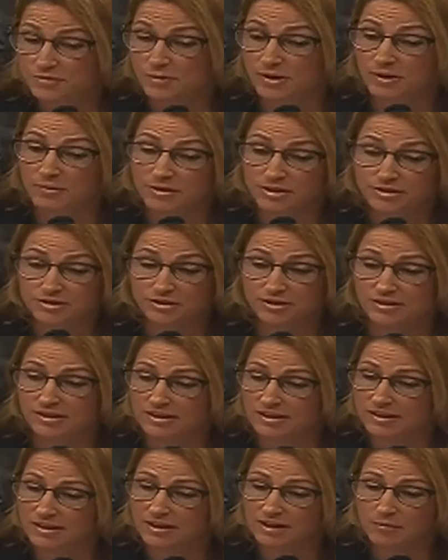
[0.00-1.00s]
is why we took
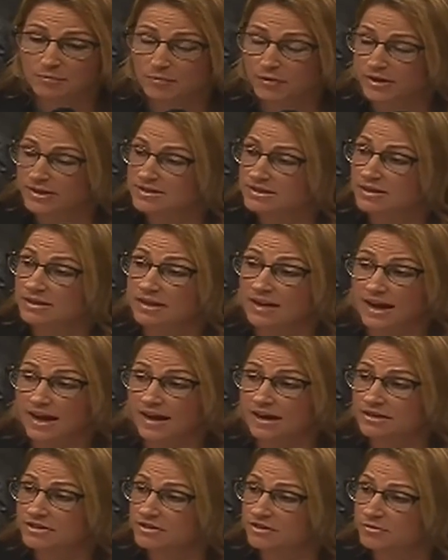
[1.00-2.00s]
the unprecedented
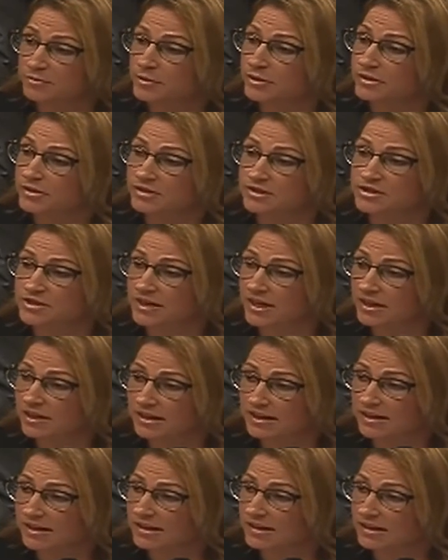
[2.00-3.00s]
action of putting the
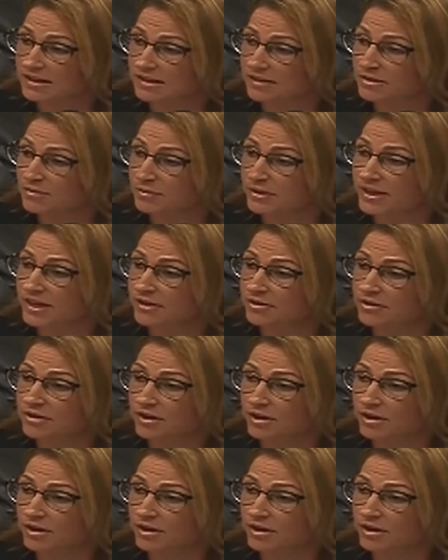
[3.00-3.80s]
generic in at $300.